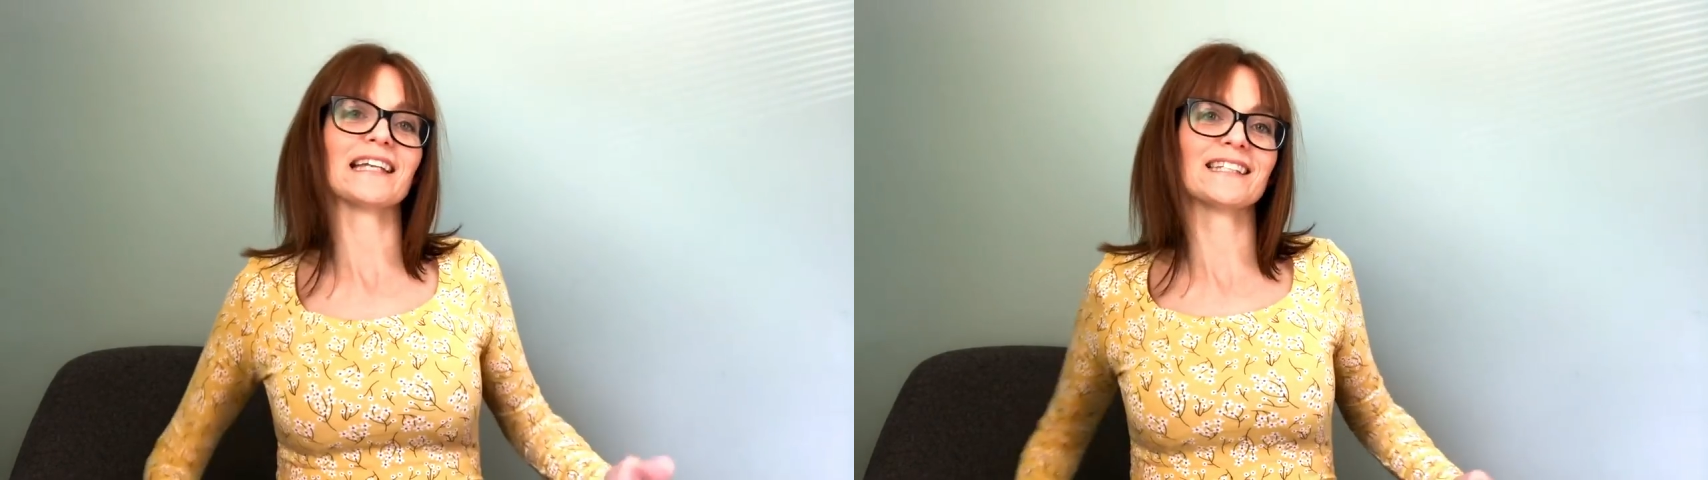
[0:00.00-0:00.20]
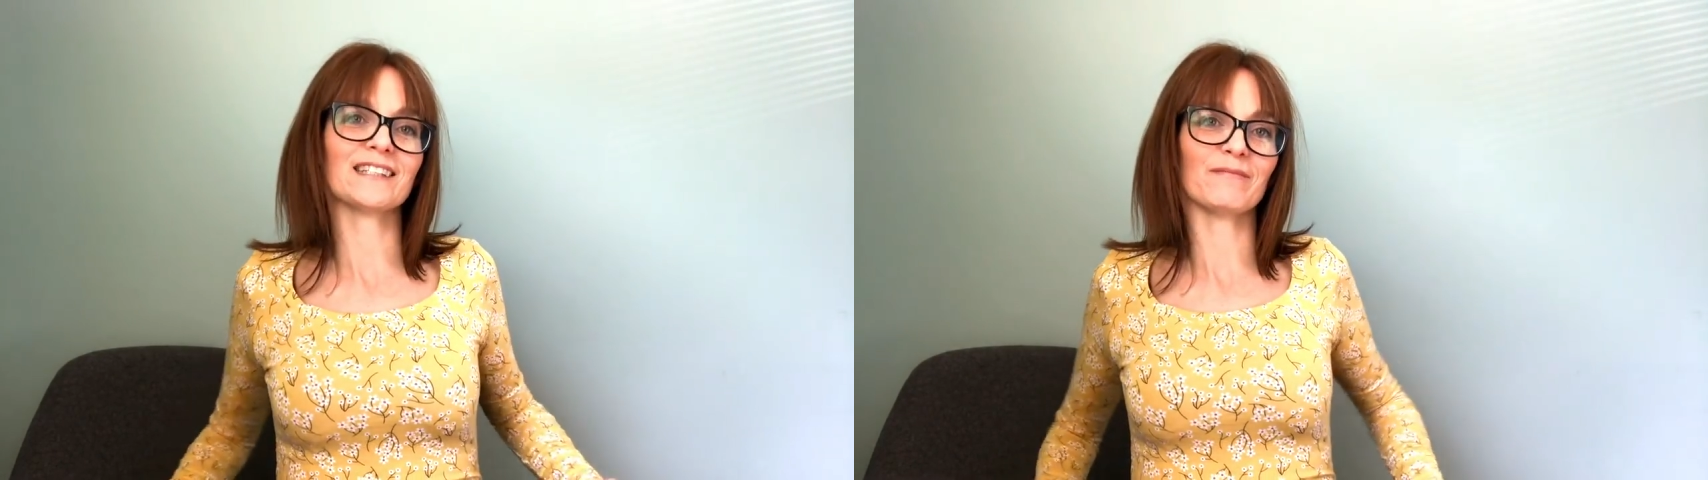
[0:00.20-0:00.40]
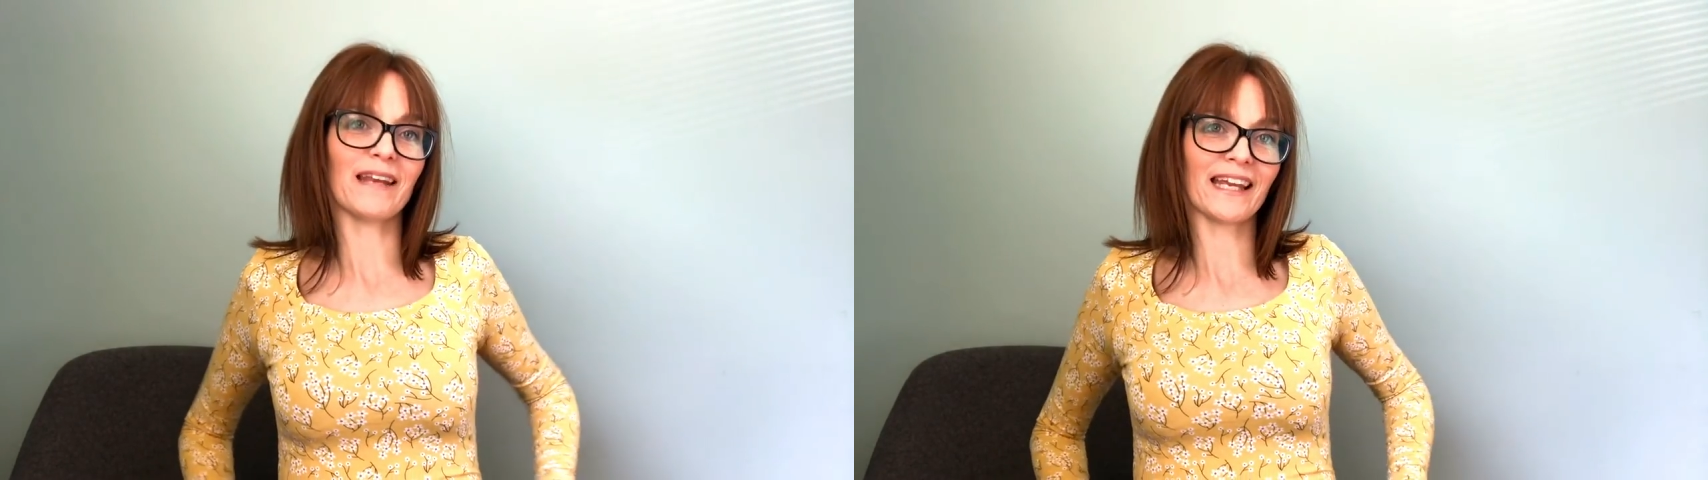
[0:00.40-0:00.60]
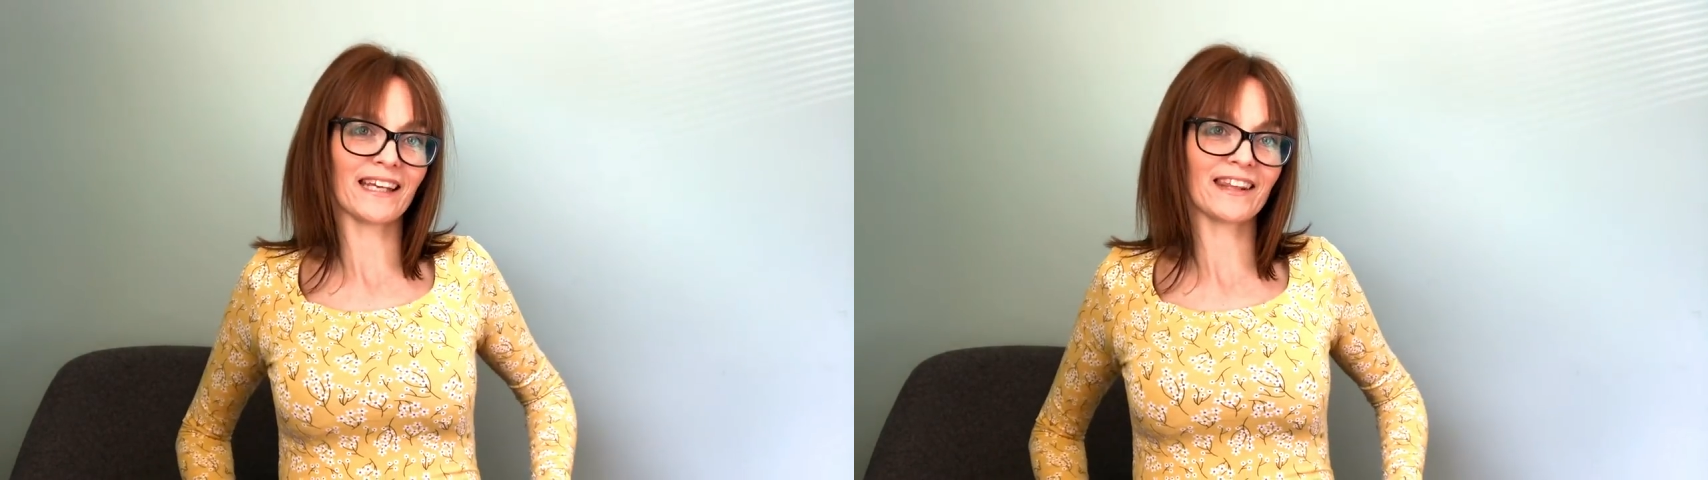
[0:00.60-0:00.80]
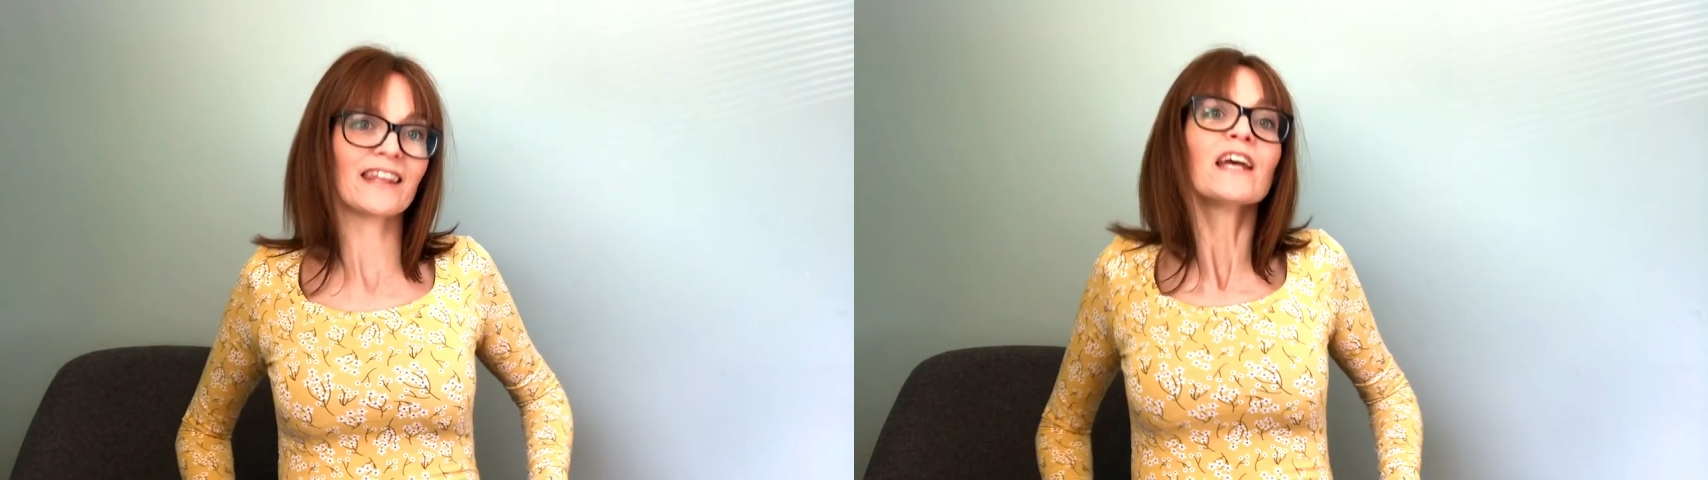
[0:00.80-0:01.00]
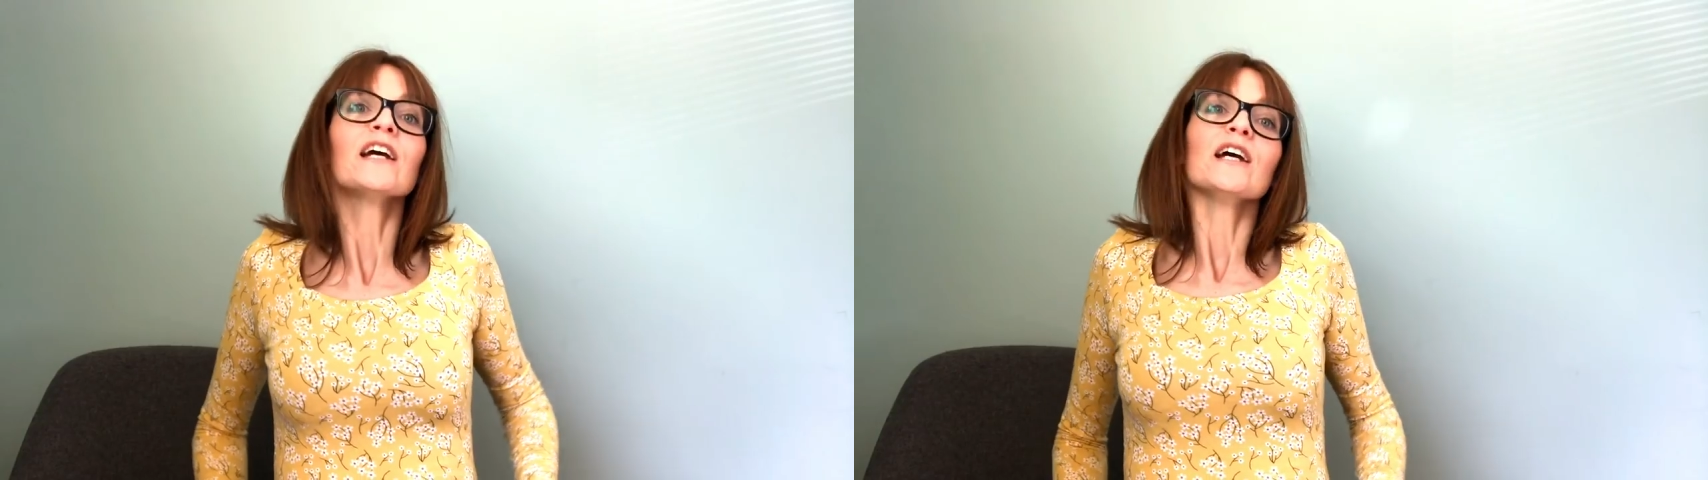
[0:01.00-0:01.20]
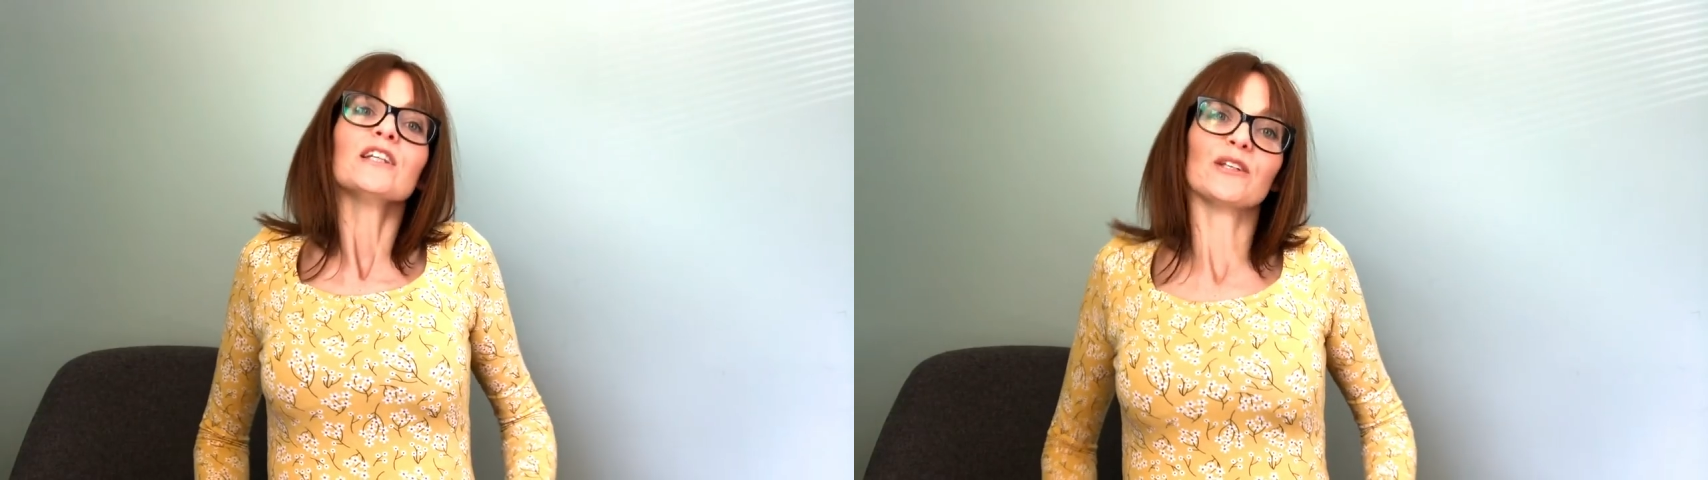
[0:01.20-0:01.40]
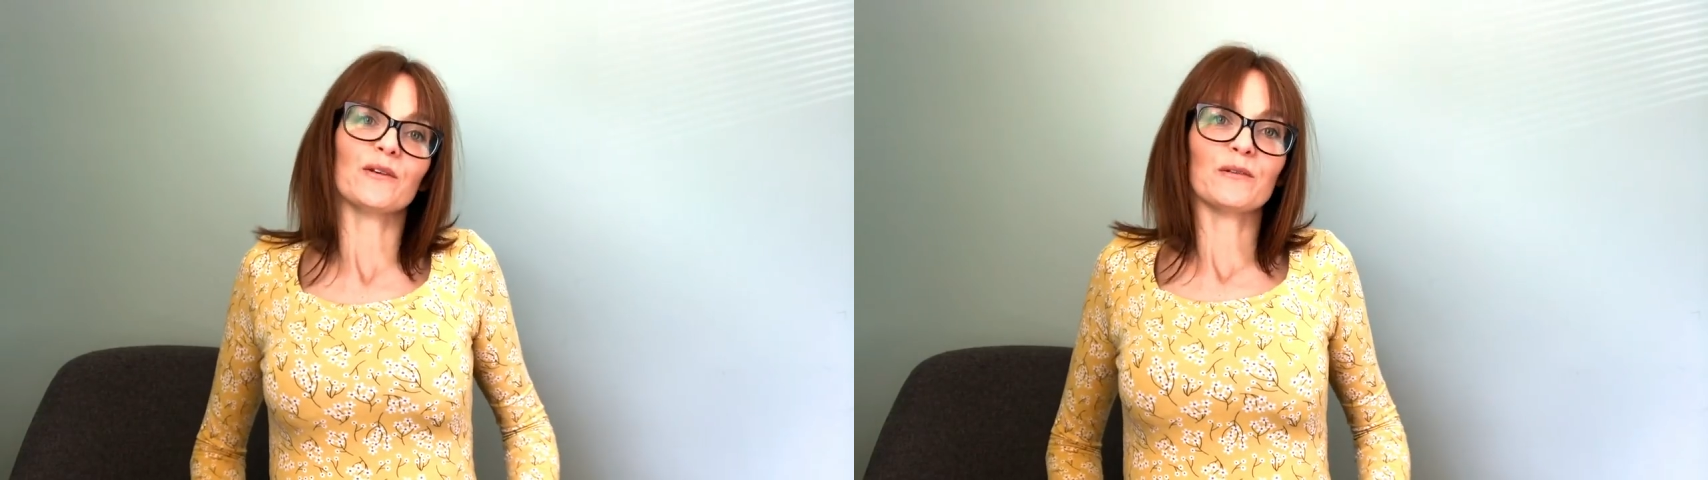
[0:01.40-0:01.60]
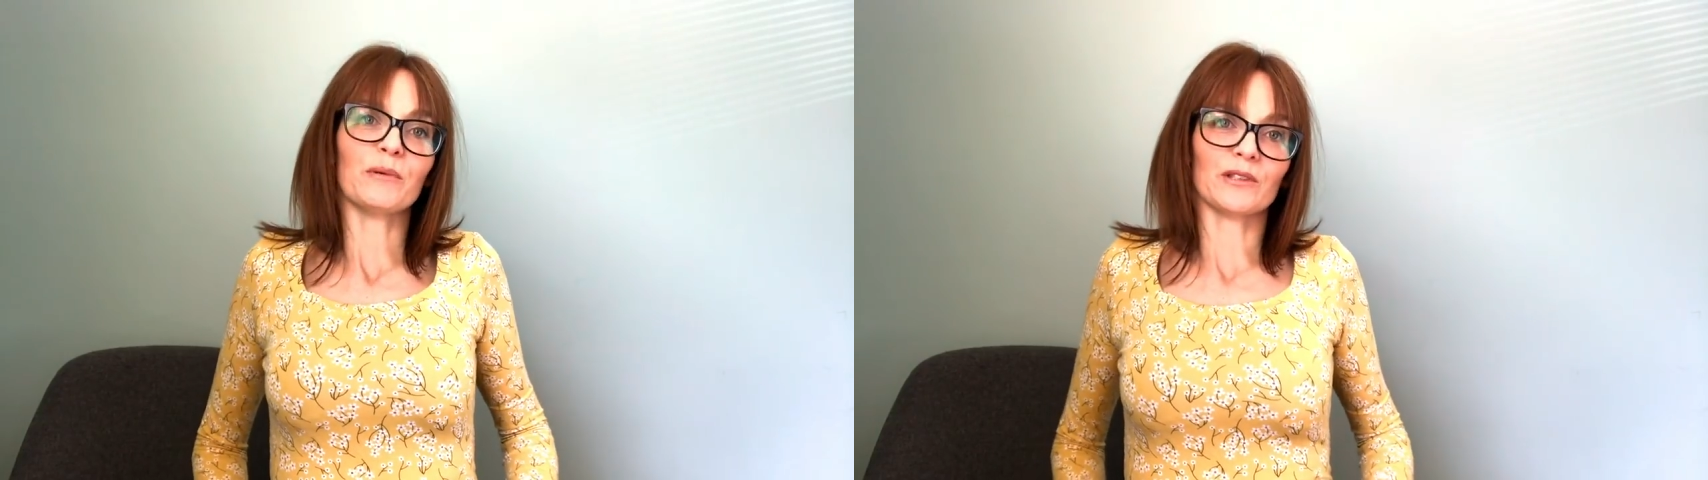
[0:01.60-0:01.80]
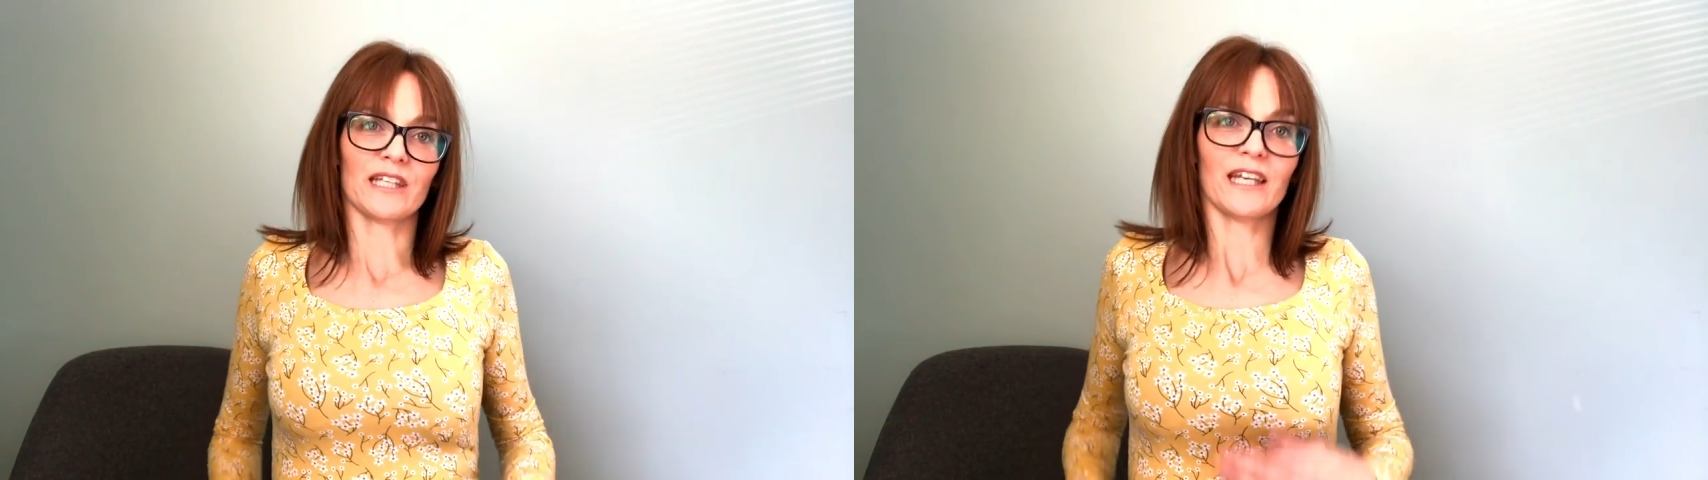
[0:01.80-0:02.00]
and some length to the
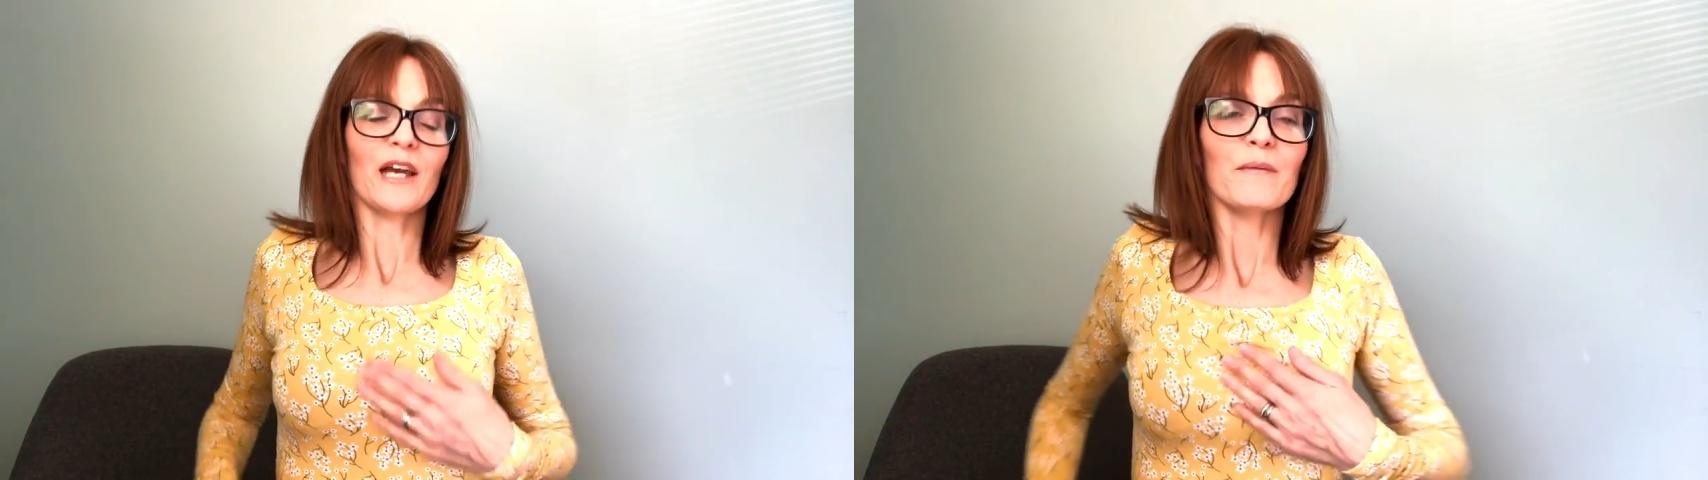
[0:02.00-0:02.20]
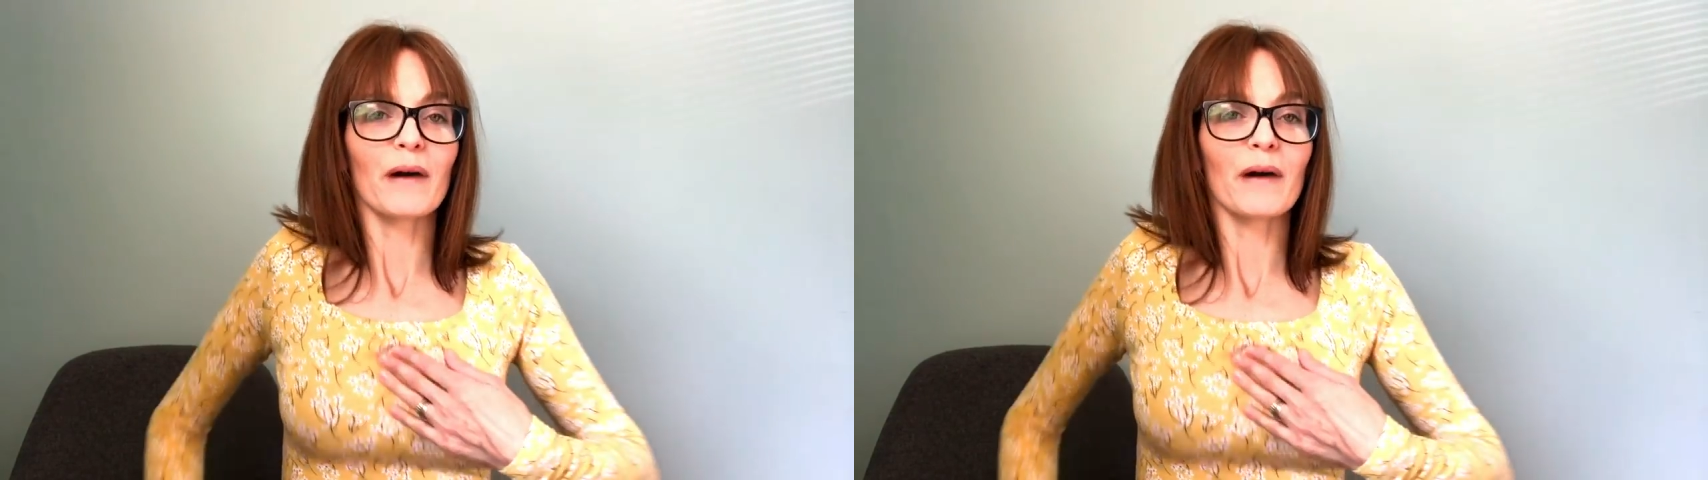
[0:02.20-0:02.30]
body.